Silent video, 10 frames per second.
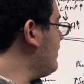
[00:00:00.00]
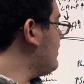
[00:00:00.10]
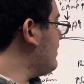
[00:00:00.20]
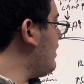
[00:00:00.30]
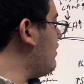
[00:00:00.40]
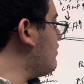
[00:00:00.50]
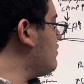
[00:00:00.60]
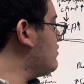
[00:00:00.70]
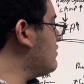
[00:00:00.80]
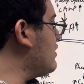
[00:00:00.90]
now,
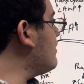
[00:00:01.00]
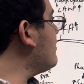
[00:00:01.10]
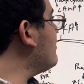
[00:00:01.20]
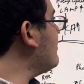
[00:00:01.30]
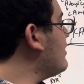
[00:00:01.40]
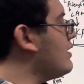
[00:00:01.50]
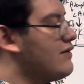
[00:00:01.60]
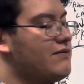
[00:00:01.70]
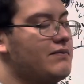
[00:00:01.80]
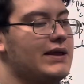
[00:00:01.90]

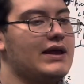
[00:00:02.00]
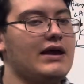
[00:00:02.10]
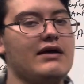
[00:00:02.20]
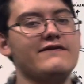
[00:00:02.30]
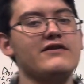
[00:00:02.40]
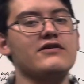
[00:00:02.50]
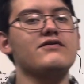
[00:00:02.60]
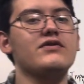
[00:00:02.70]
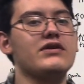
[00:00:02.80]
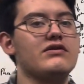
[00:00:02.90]
if PK
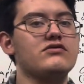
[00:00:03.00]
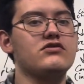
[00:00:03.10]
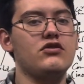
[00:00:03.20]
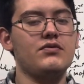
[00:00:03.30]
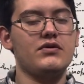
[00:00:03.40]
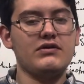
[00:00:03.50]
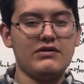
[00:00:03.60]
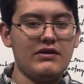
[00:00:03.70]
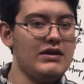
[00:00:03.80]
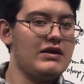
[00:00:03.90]
phosphorylates to troponin
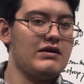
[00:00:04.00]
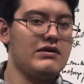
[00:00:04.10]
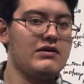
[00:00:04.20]
C,